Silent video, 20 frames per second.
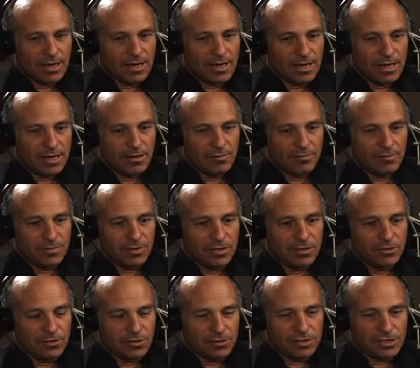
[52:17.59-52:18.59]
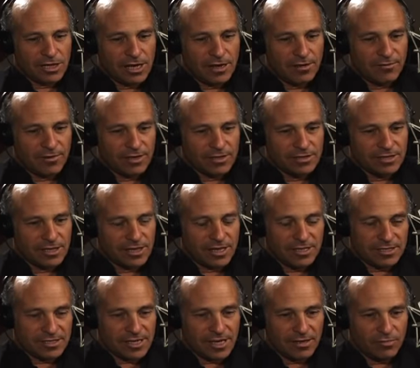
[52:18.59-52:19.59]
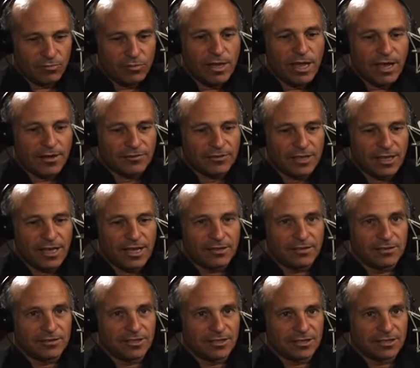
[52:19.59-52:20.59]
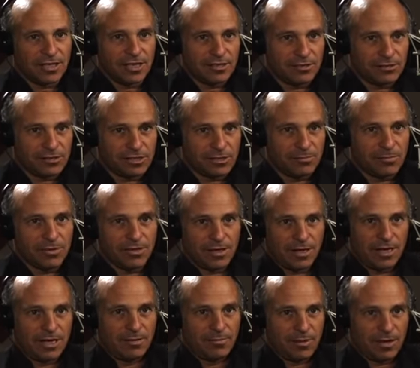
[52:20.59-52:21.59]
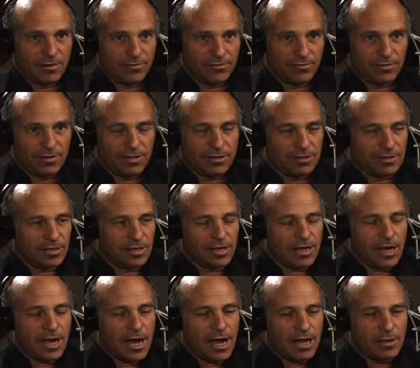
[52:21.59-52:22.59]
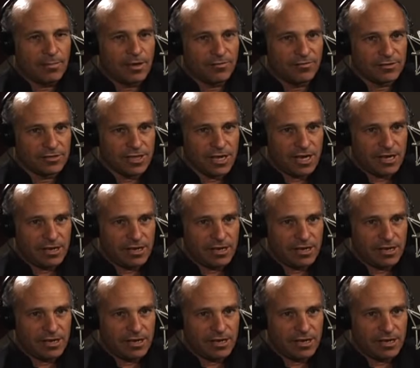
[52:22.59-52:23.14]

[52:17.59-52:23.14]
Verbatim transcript: Um, Hugo Chavez has said we have to end the dictatorship of the IMF. The, the IMF has